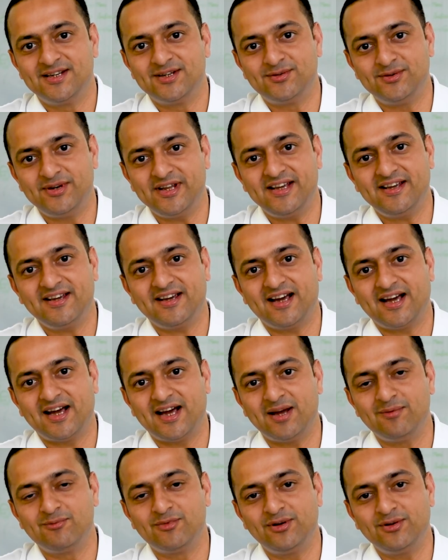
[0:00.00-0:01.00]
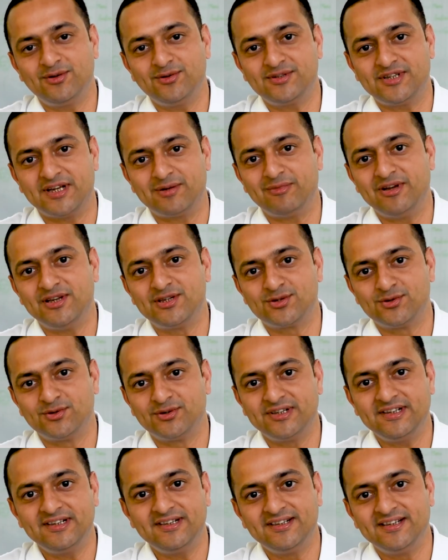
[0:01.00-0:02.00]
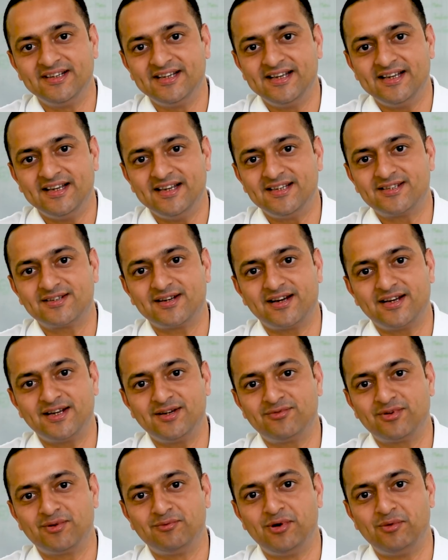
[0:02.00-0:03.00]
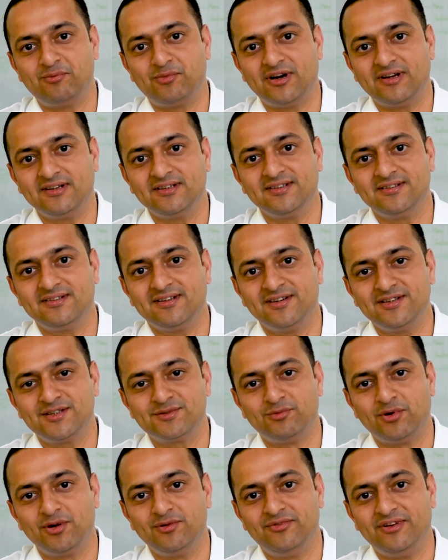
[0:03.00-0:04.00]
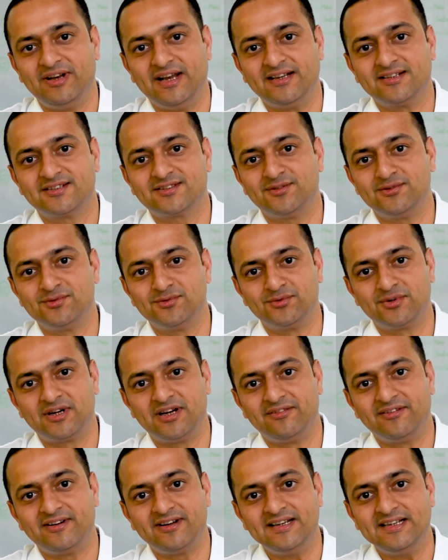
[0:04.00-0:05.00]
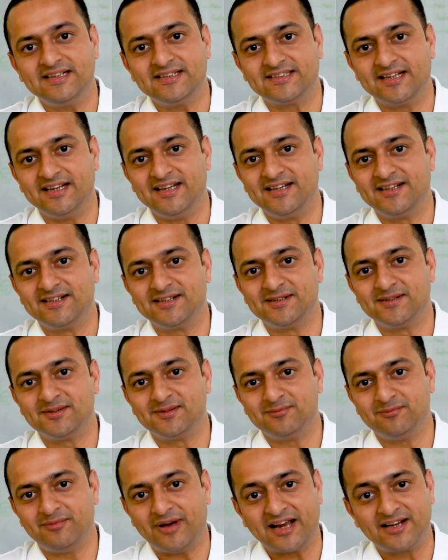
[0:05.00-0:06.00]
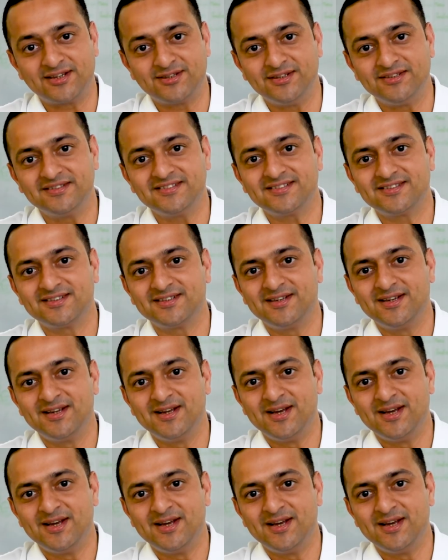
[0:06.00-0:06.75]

Today, I'm going to share my story starting from Nepal, a small village called Urlavari selling vaccines